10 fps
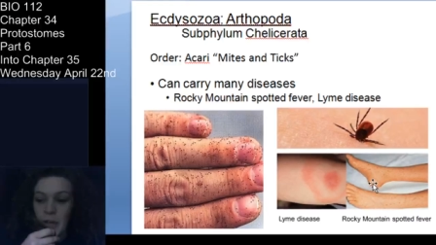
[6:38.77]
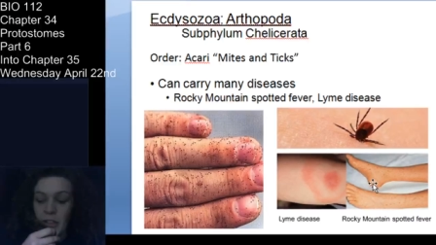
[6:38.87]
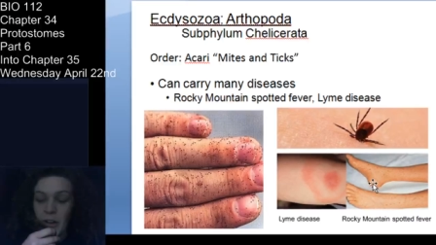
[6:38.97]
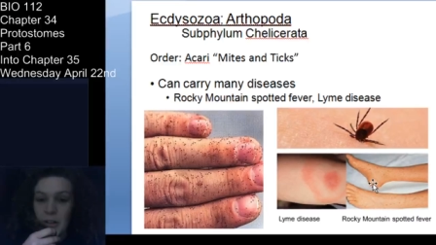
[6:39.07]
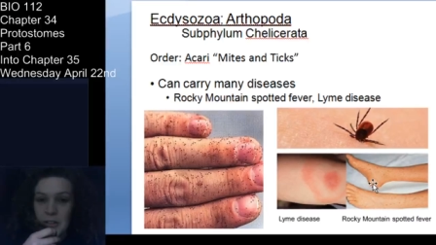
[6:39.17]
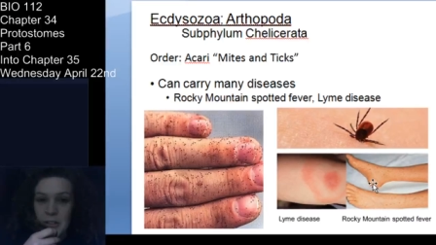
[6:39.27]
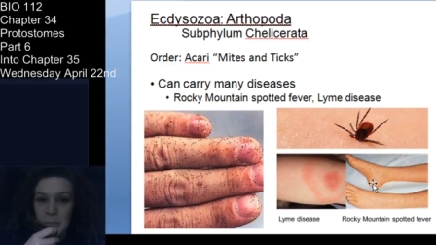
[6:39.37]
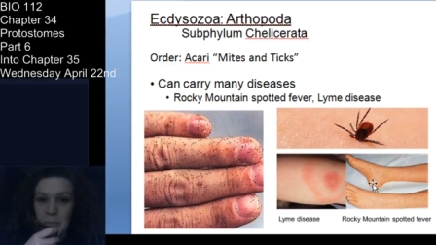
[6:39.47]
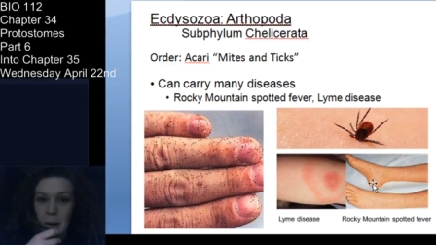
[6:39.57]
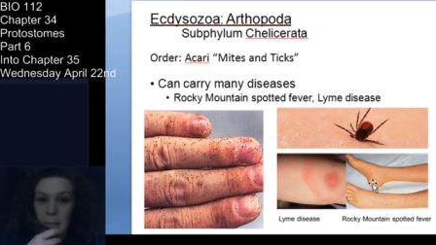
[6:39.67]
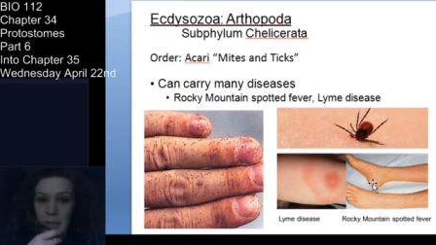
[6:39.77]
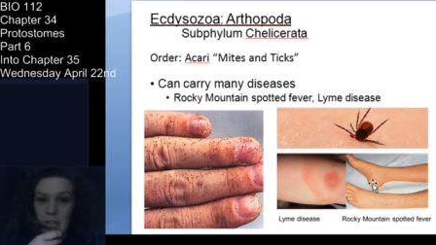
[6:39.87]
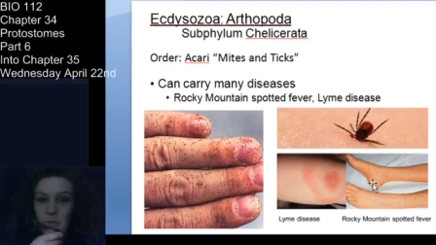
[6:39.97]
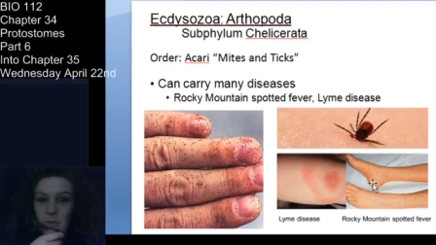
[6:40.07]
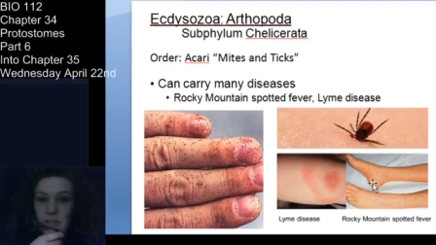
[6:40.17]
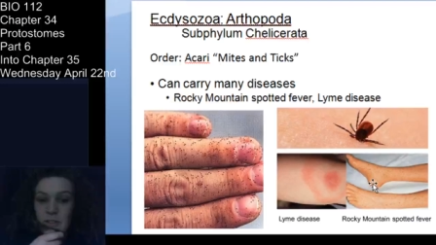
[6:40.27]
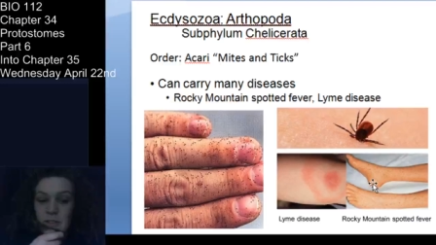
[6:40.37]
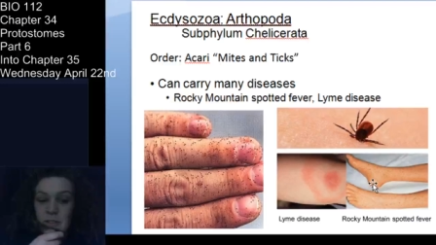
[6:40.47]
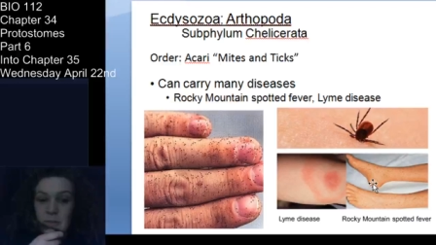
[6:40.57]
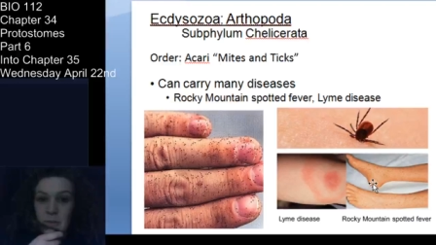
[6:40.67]
a larger population will
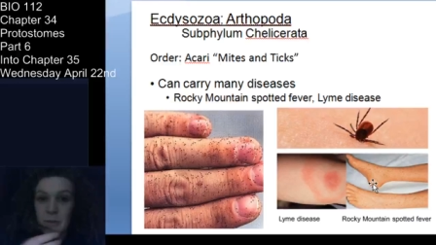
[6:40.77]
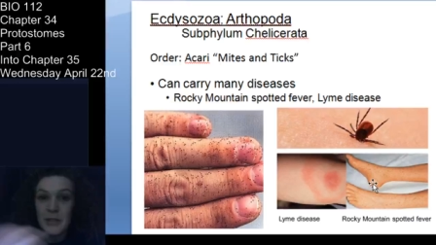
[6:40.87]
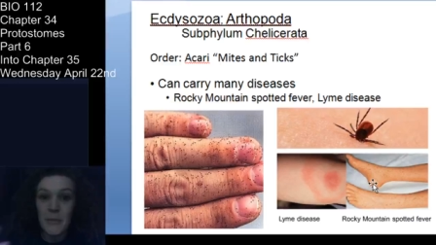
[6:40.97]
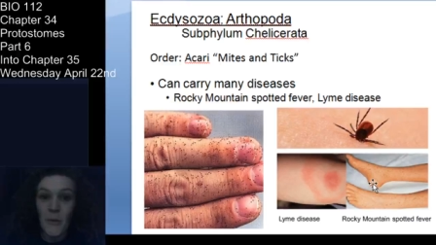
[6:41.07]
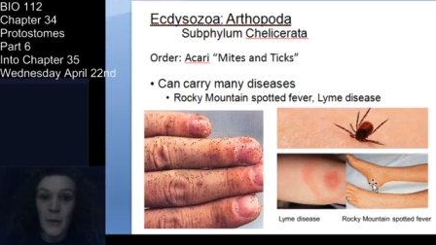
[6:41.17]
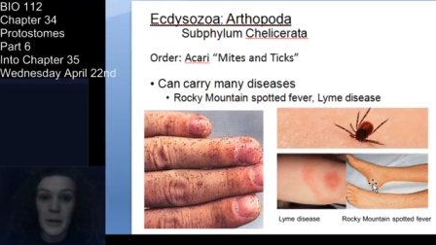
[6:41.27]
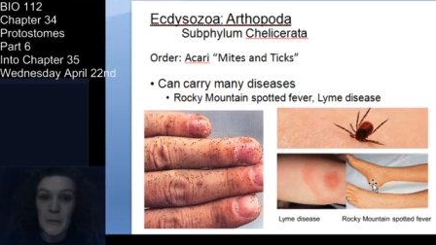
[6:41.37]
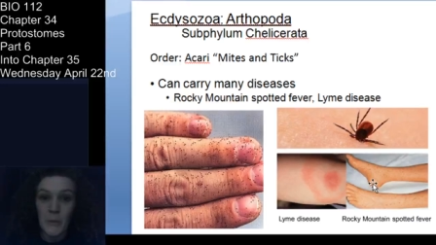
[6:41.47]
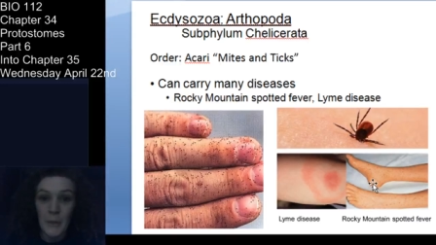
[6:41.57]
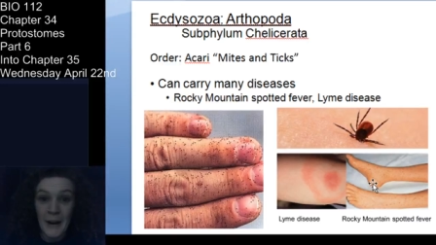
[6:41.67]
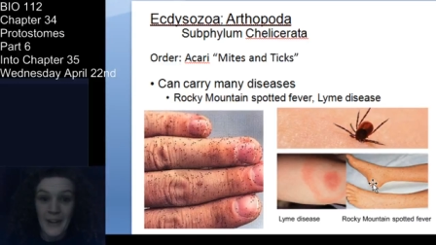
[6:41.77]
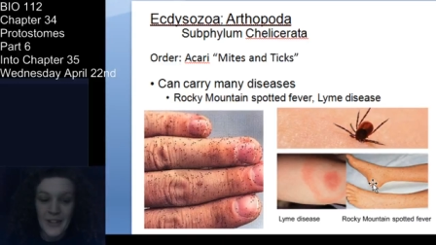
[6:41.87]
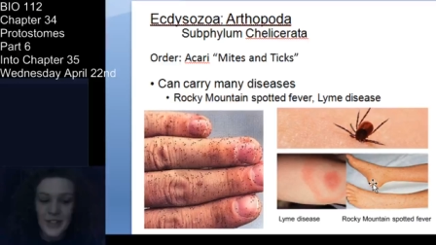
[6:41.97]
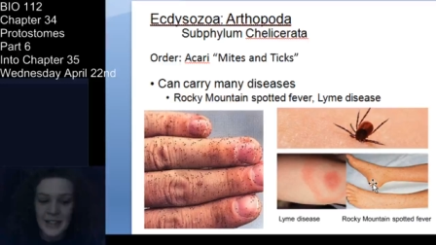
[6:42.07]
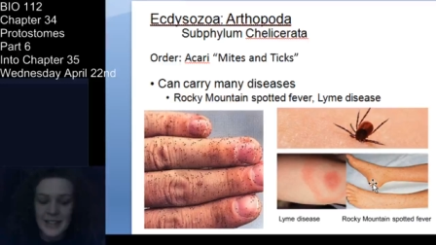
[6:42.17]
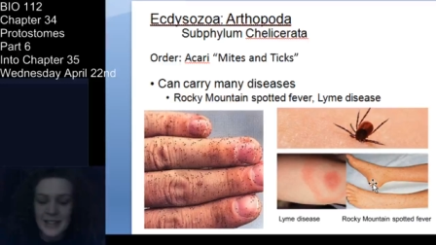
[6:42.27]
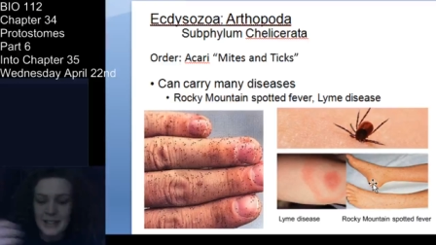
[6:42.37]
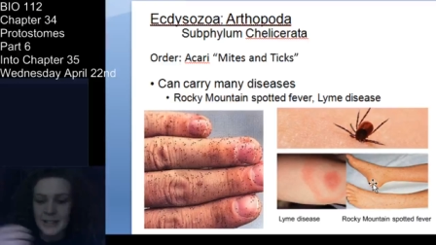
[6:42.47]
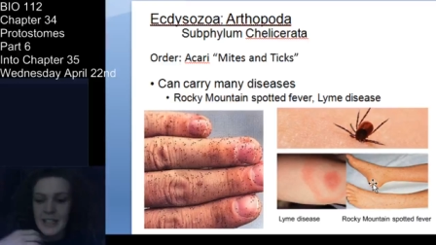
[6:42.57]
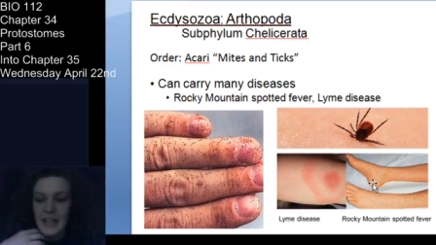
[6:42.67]
will support more parasites,
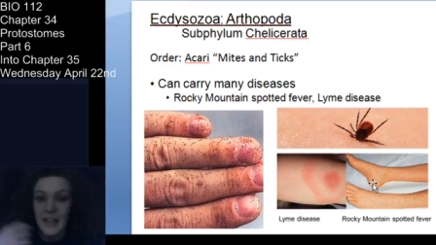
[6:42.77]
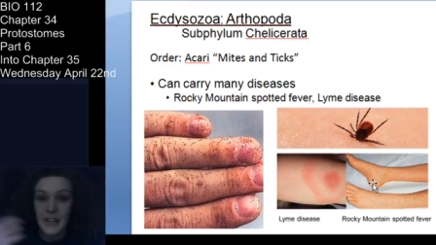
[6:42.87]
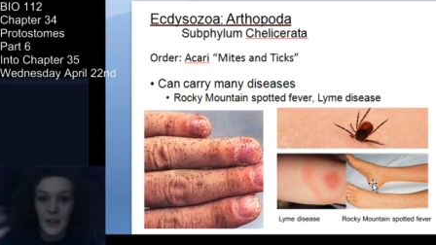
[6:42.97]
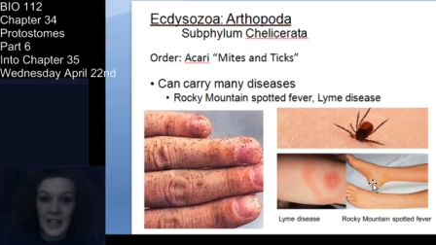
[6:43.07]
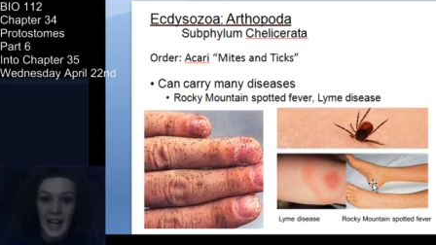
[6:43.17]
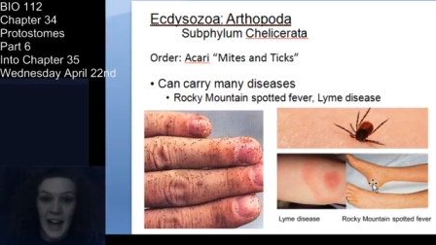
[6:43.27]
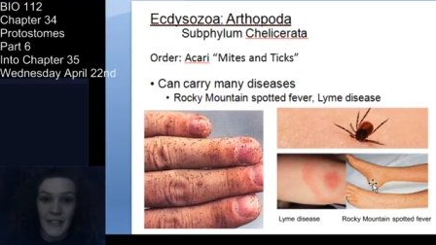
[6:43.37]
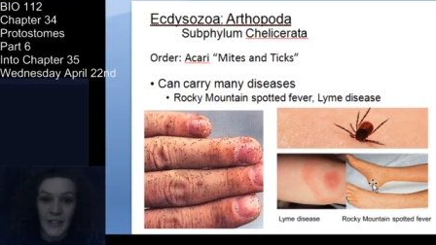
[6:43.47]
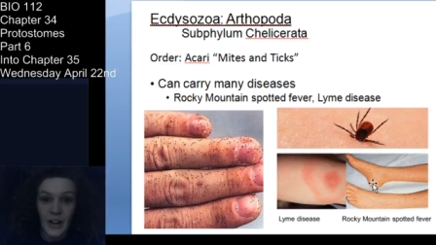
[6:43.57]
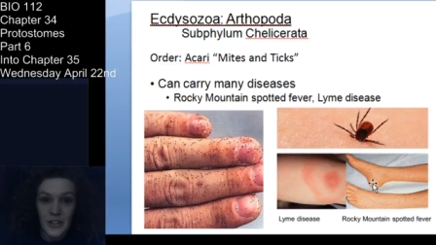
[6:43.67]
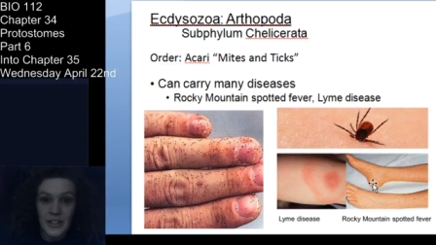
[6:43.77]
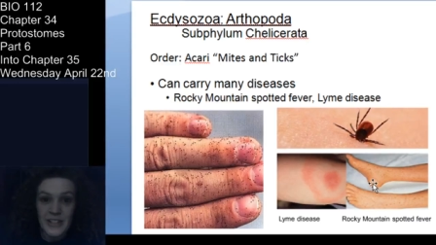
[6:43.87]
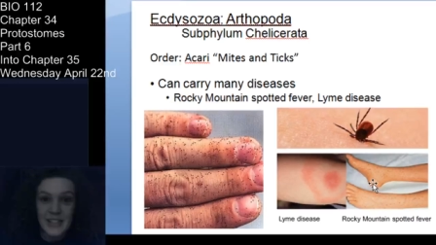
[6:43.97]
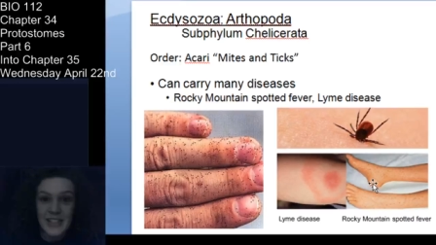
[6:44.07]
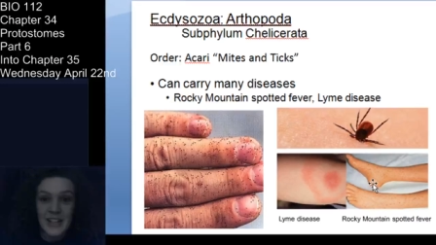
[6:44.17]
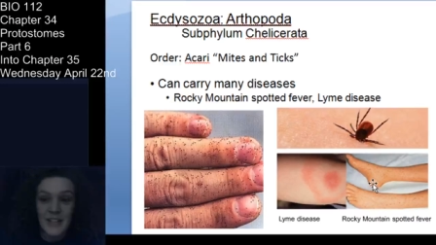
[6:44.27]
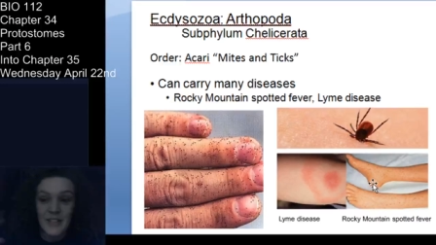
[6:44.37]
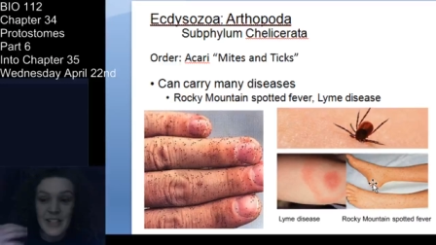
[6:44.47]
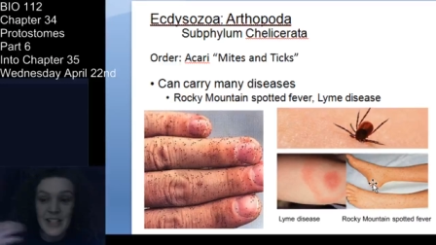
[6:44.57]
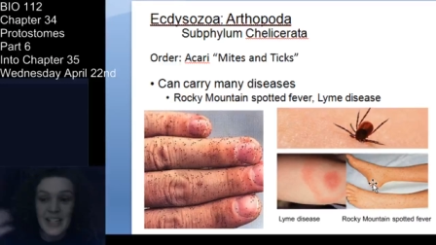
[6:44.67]
and then you're going to have larger incidence
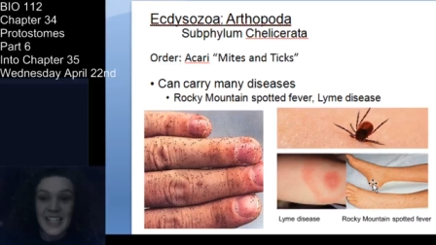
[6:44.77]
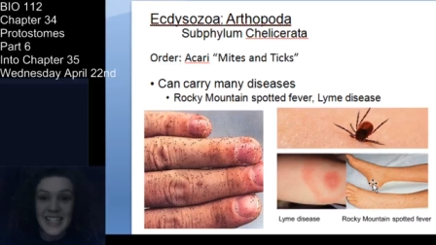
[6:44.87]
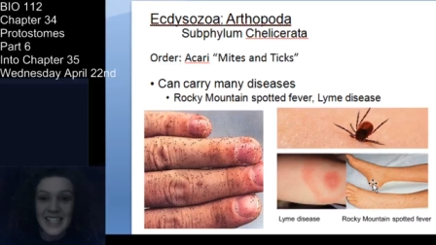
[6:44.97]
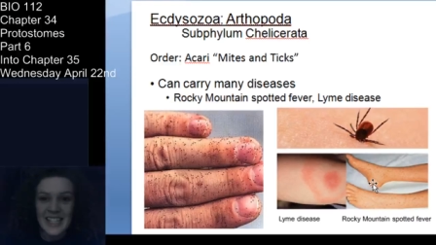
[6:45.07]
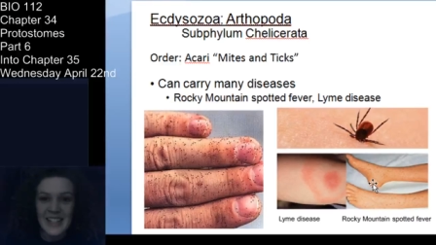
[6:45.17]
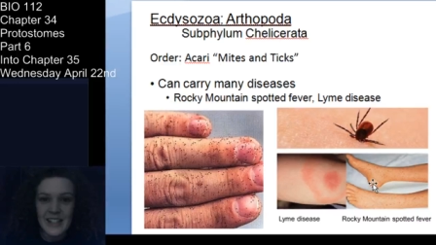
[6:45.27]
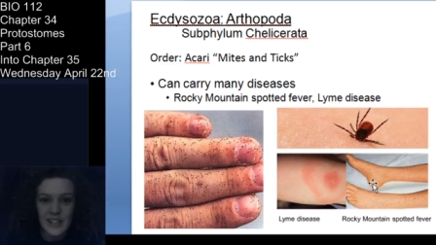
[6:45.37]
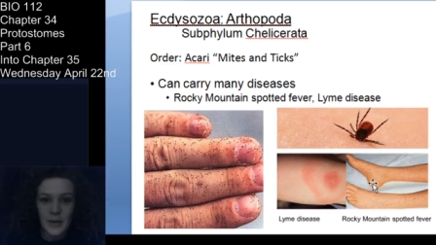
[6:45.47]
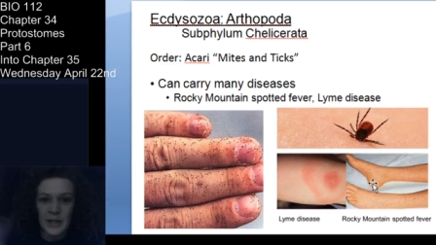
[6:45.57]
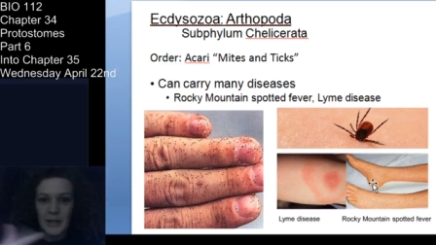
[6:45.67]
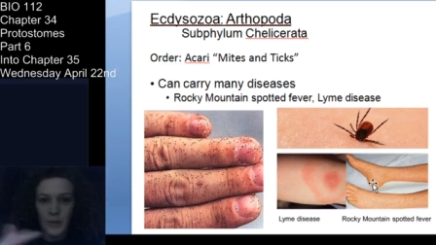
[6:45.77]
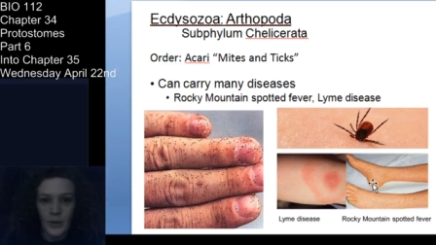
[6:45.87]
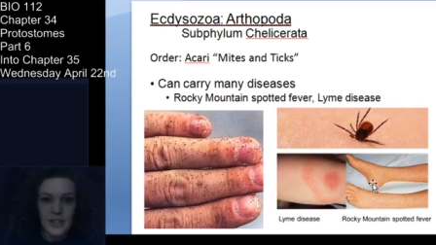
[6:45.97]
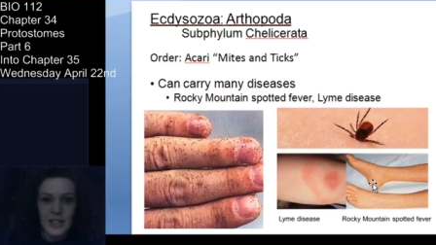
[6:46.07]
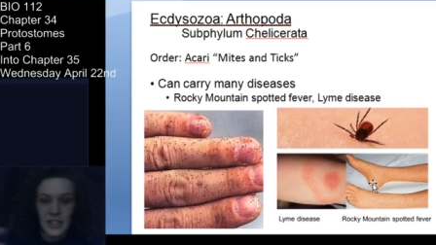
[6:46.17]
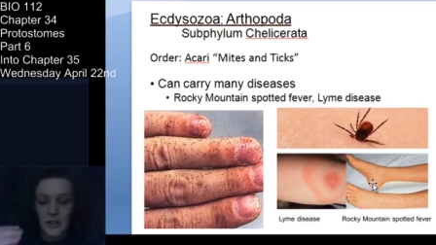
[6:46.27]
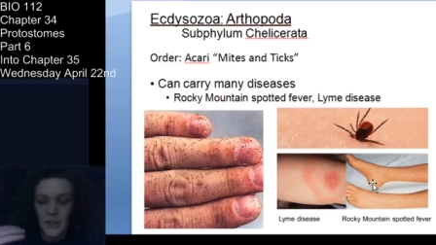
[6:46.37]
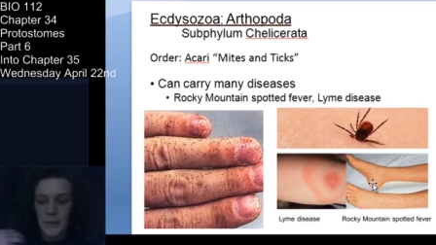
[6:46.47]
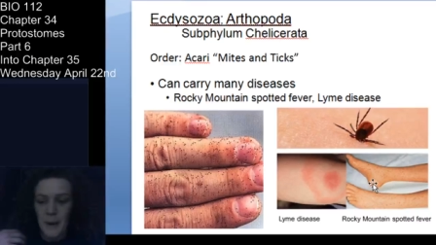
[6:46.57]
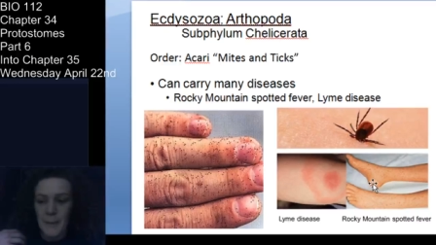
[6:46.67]
of these diseases. So it works to
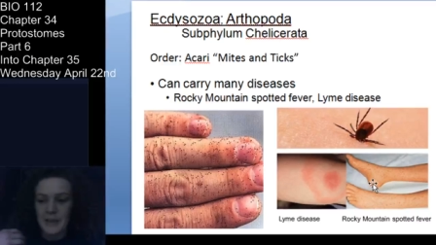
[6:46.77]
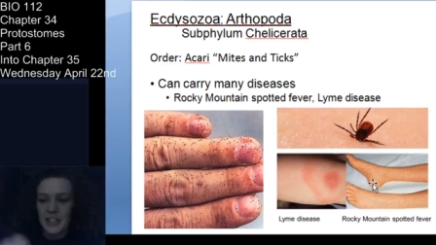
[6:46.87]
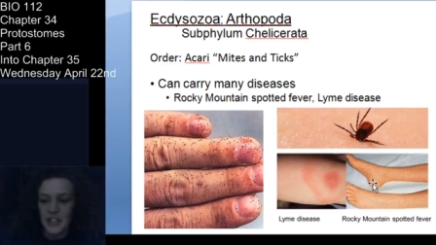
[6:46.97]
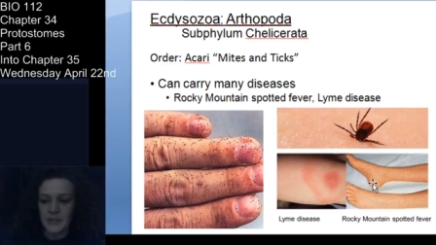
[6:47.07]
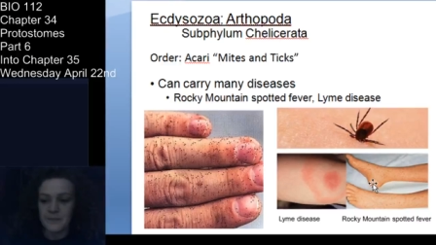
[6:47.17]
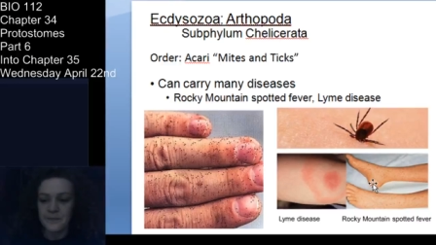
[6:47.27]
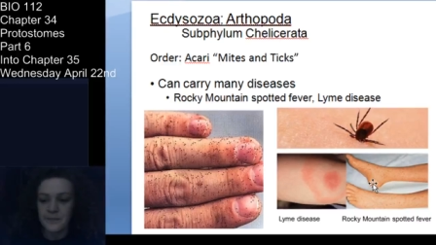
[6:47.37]
control the population.